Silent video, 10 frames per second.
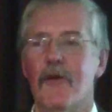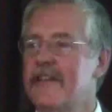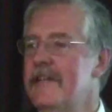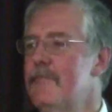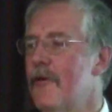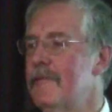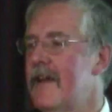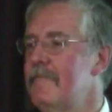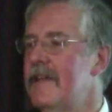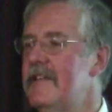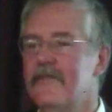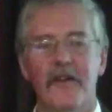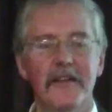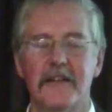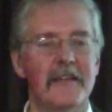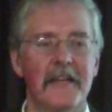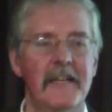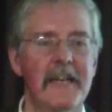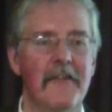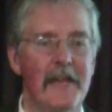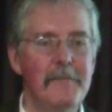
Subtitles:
their IT department had been defunded and they didn't have